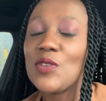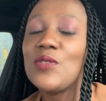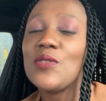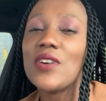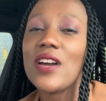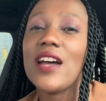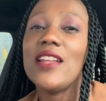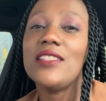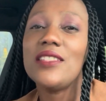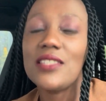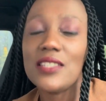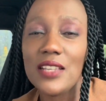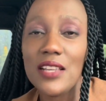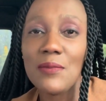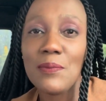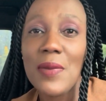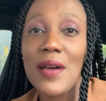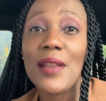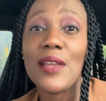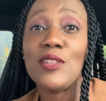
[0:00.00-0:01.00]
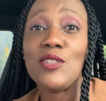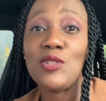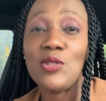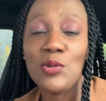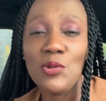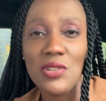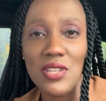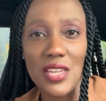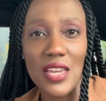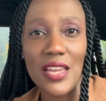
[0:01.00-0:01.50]
can't see it, but I
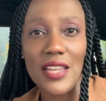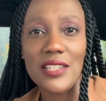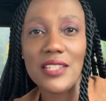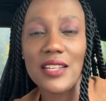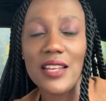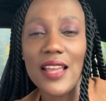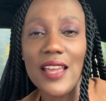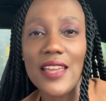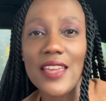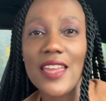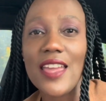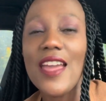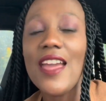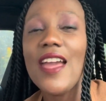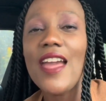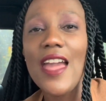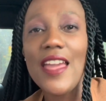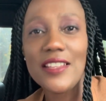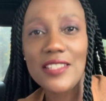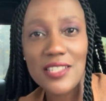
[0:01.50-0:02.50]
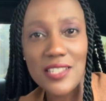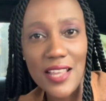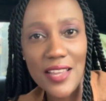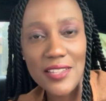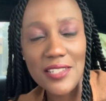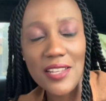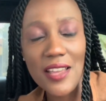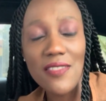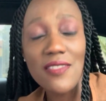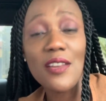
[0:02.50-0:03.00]
do get like
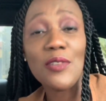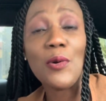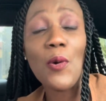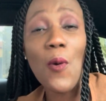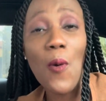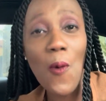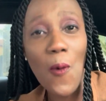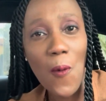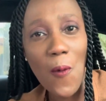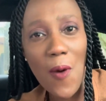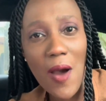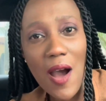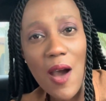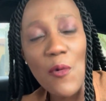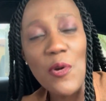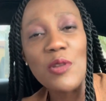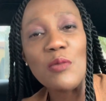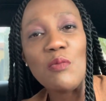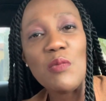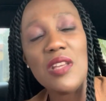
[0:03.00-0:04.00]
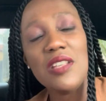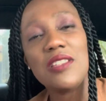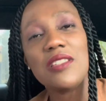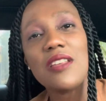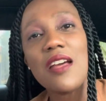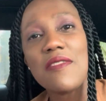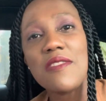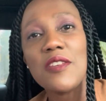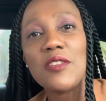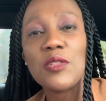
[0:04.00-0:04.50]
excited that, oh wow, it means
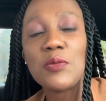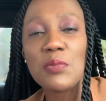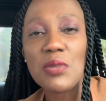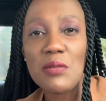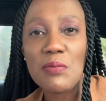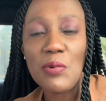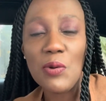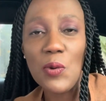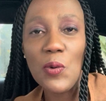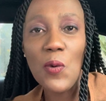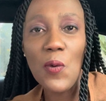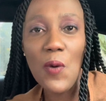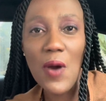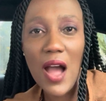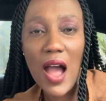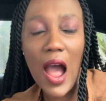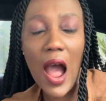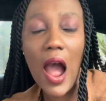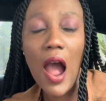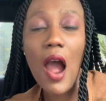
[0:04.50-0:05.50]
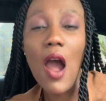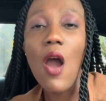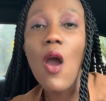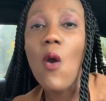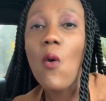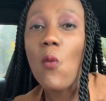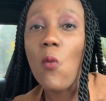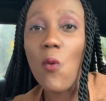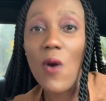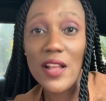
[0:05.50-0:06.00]
that there's people who are
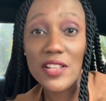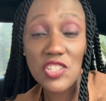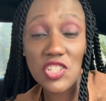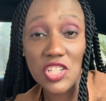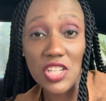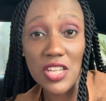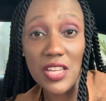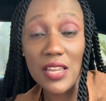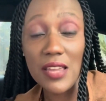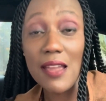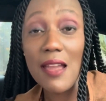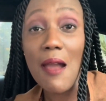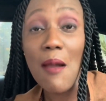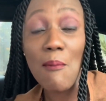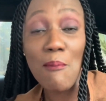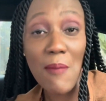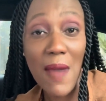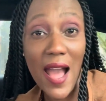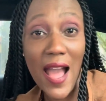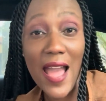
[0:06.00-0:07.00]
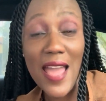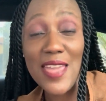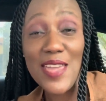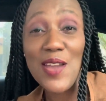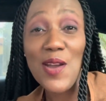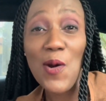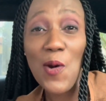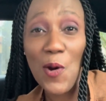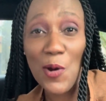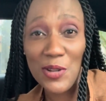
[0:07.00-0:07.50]
watching my
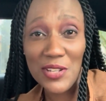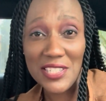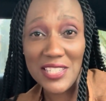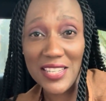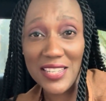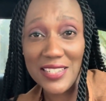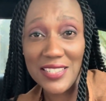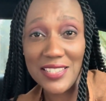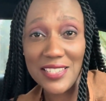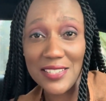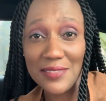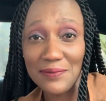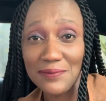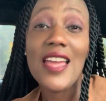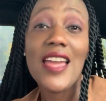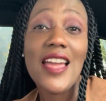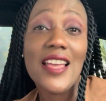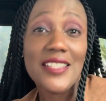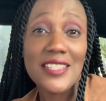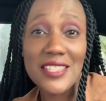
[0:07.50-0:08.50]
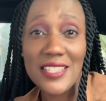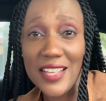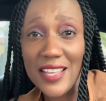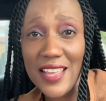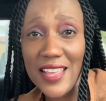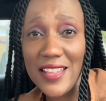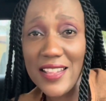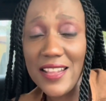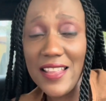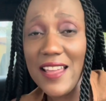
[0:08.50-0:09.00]
content.
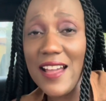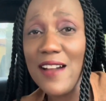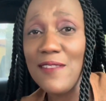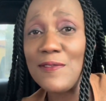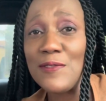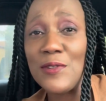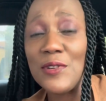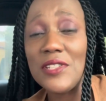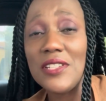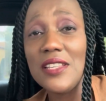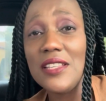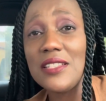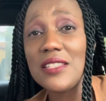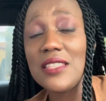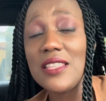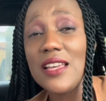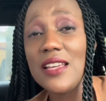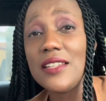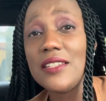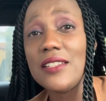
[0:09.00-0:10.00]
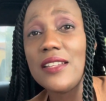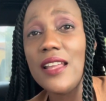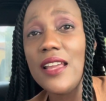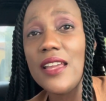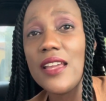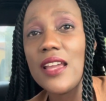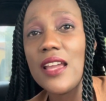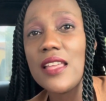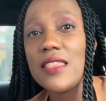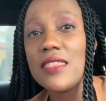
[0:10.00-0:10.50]
Secondly, I've noticed that
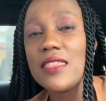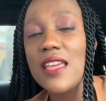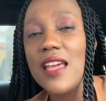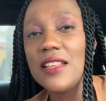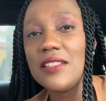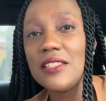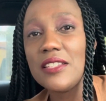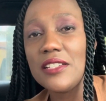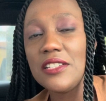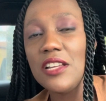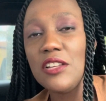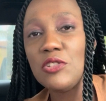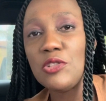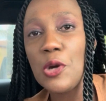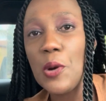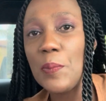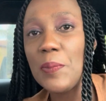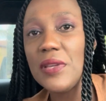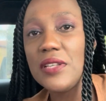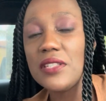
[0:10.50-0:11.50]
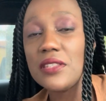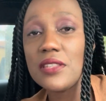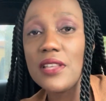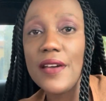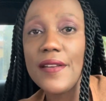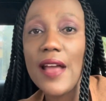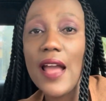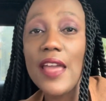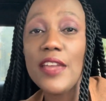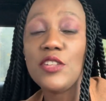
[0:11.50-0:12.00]
like there are certain topics
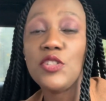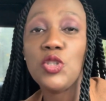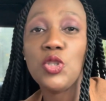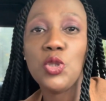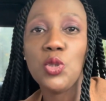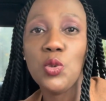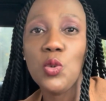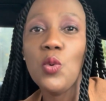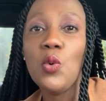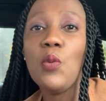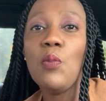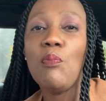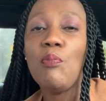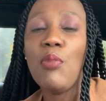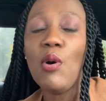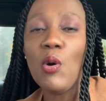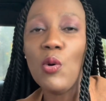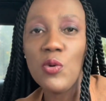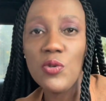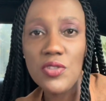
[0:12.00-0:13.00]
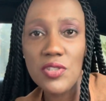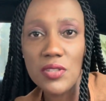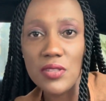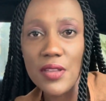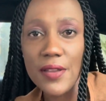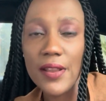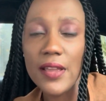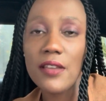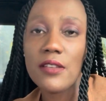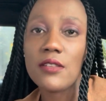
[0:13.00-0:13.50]
that I do post
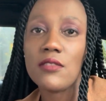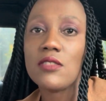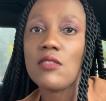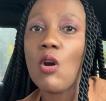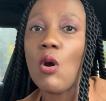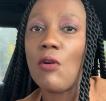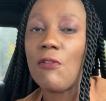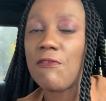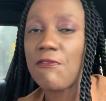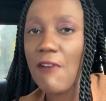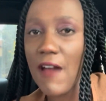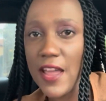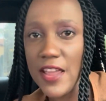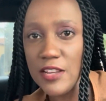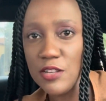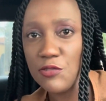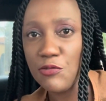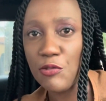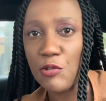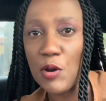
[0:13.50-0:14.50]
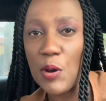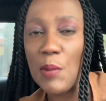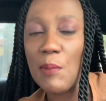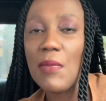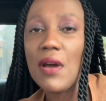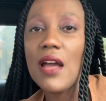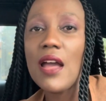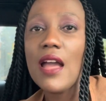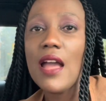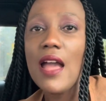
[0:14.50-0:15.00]
that I find
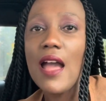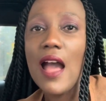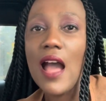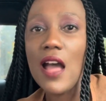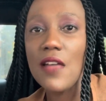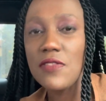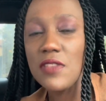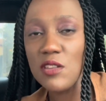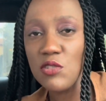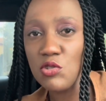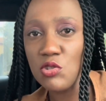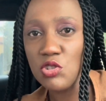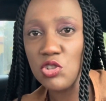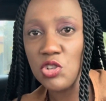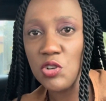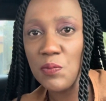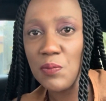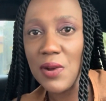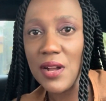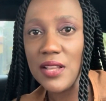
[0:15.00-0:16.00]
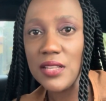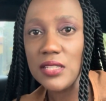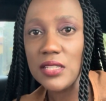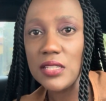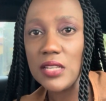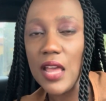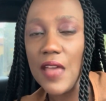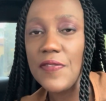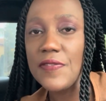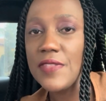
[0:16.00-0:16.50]
from other
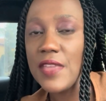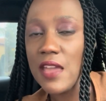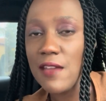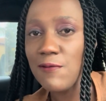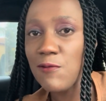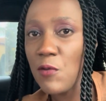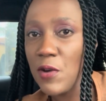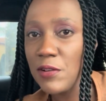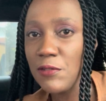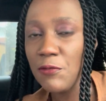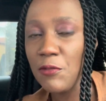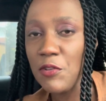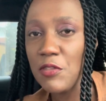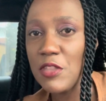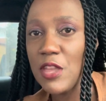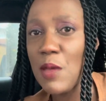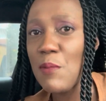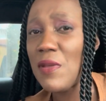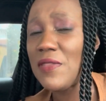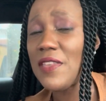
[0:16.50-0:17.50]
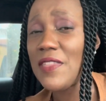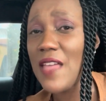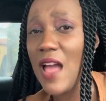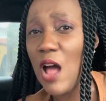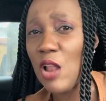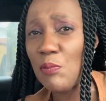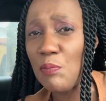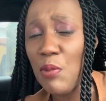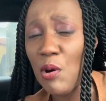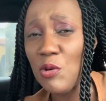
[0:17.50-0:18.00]
YouTubers and they have worked for them, and then
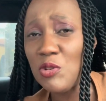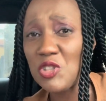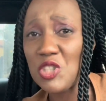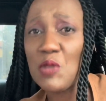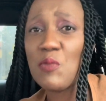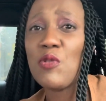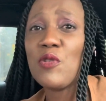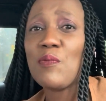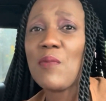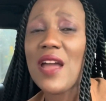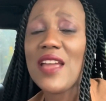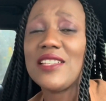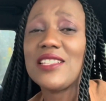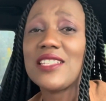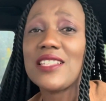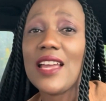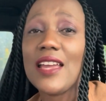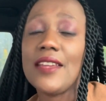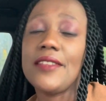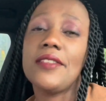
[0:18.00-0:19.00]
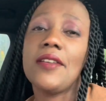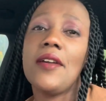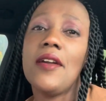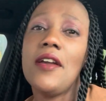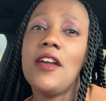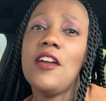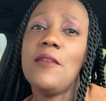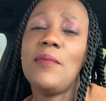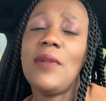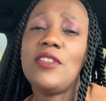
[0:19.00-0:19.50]
I'll post them on my side,
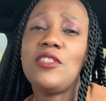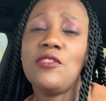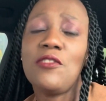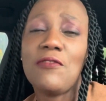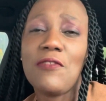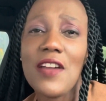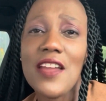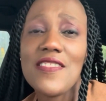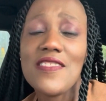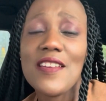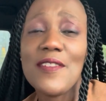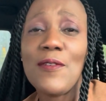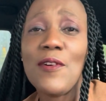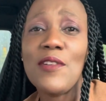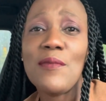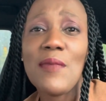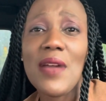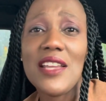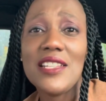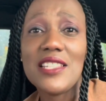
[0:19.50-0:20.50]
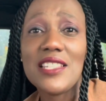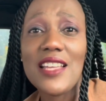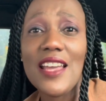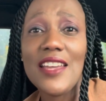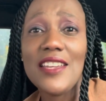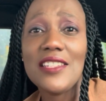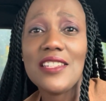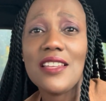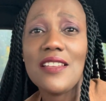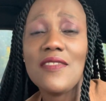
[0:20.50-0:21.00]
but you find that on my
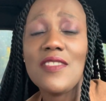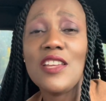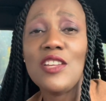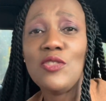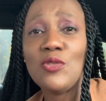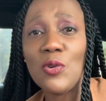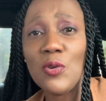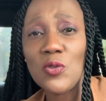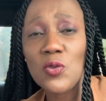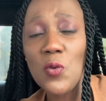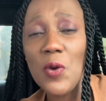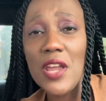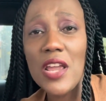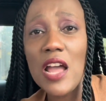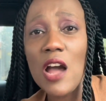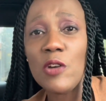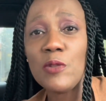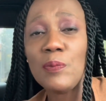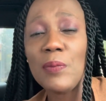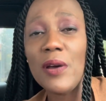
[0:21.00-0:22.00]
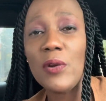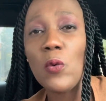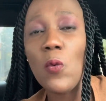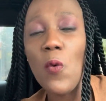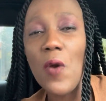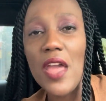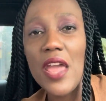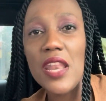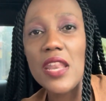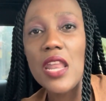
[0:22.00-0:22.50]
side they don't work out, but
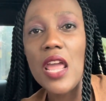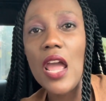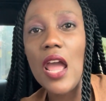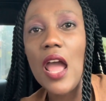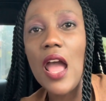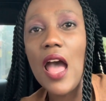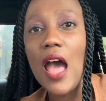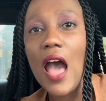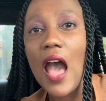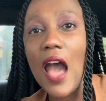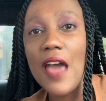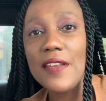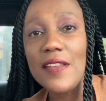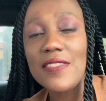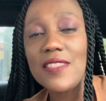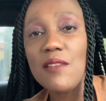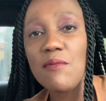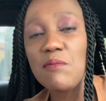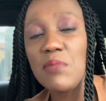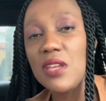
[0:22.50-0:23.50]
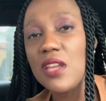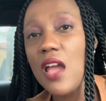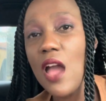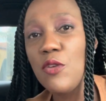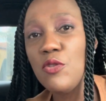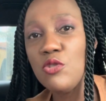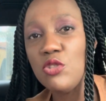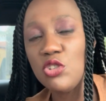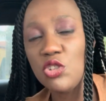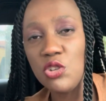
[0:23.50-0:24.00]
when another bigger
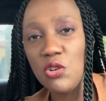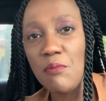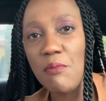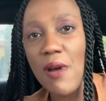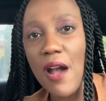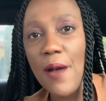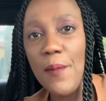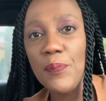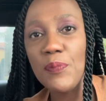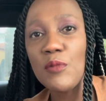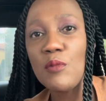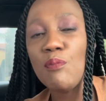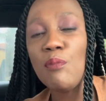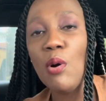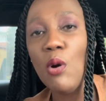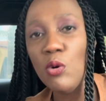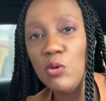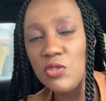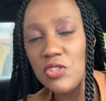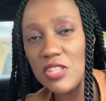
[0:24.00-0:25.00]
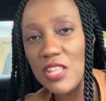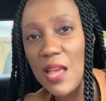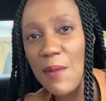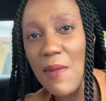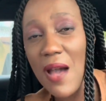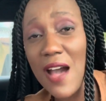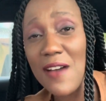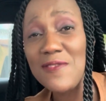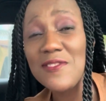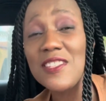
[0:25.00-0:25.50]
YouTuber posts
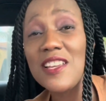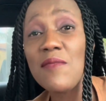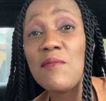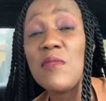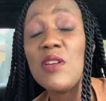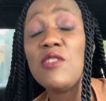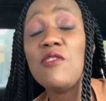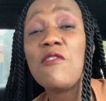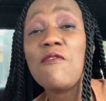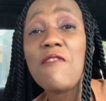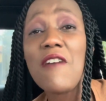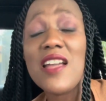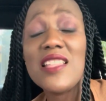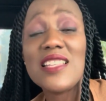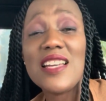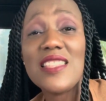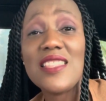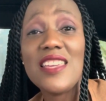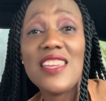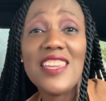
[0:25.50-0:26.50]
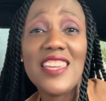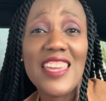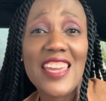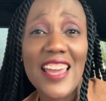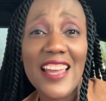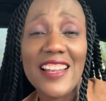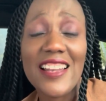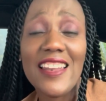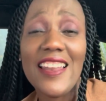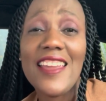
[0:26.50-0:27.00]
them after me, you find that they
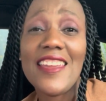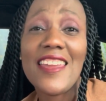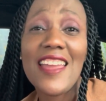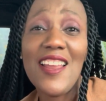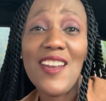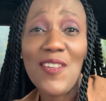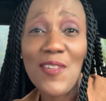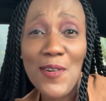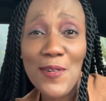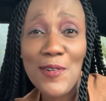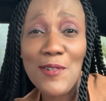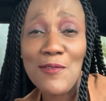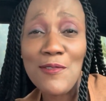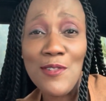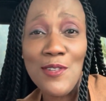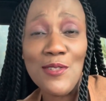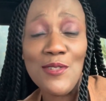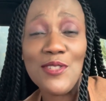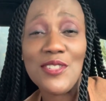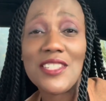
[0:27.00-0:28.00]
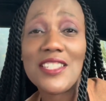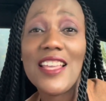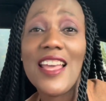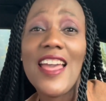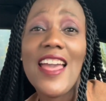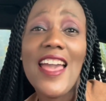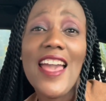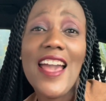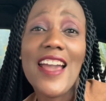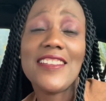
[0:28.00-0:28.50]
get like a lot of views,
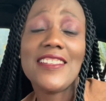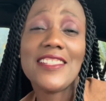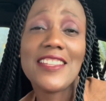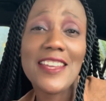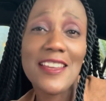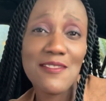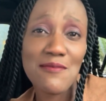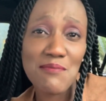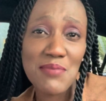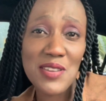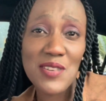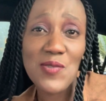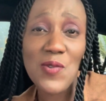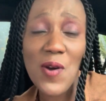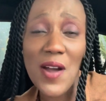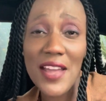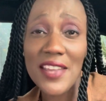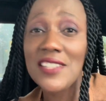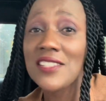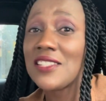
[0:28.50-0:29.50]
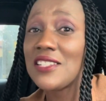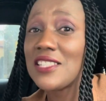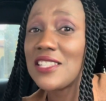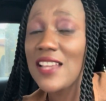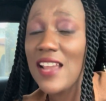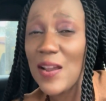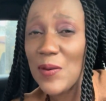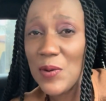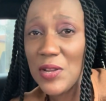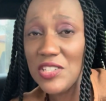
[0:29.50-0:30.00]
and it can be quite
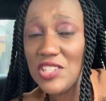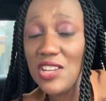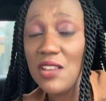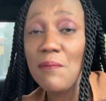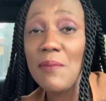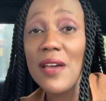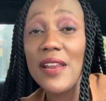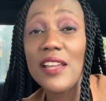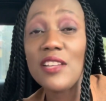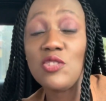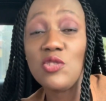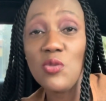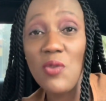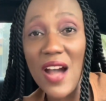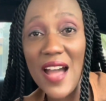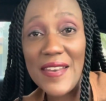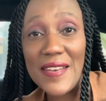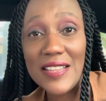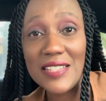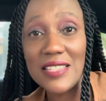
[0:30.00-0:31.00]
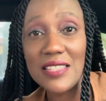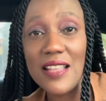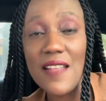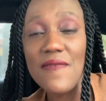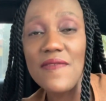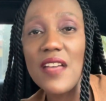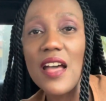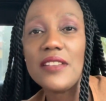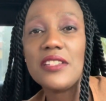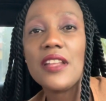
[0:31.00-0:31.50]
discouraging. But I do
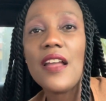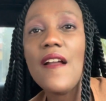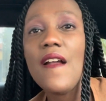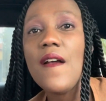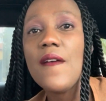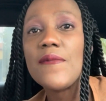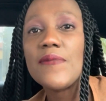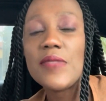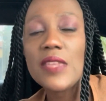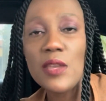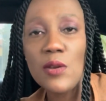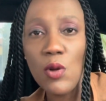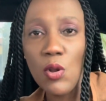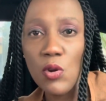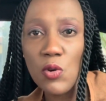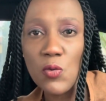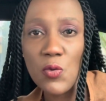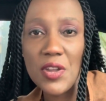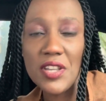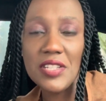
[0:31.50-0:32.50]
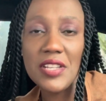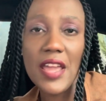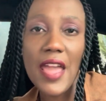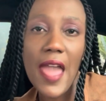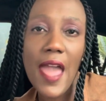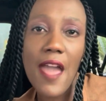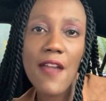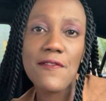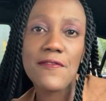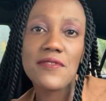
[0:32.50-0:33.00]
understand that they already
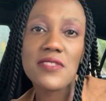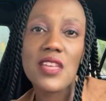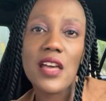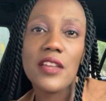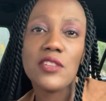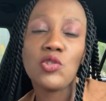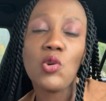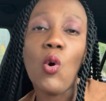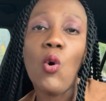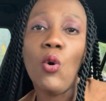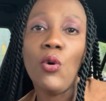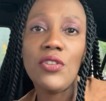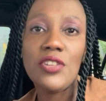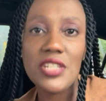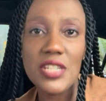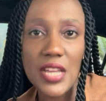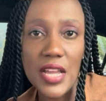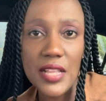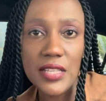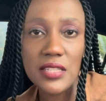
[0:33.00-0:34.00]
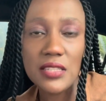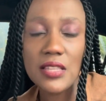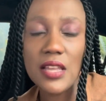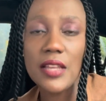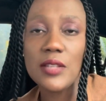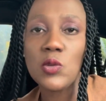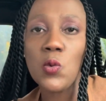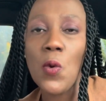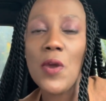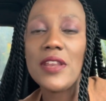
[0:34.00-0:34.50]
have that audience,
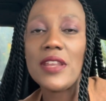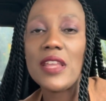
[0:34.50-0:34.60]
that when